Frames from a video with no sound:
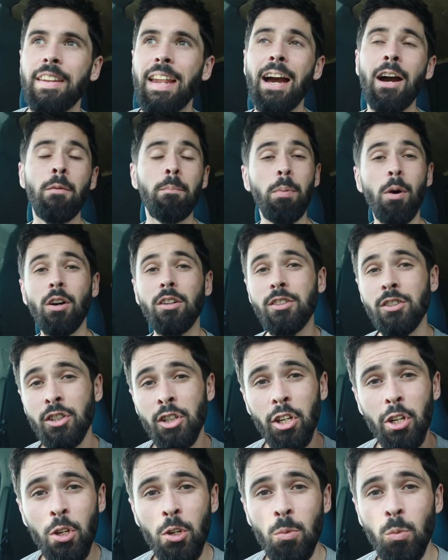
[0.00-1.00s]
Now box
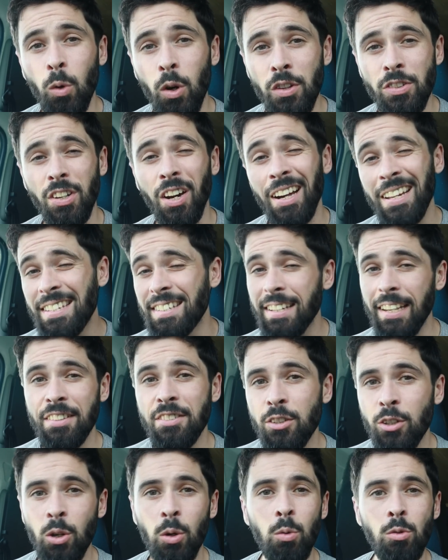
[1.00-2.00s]
2 was
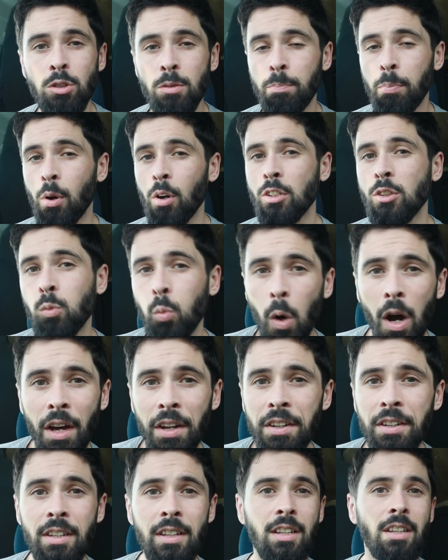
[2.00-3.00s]
identical to box
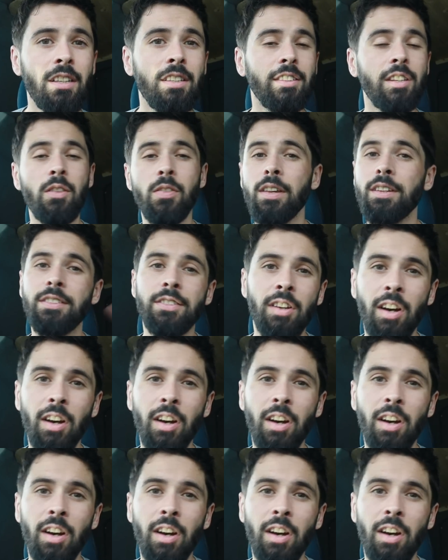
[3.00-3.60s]
1, so this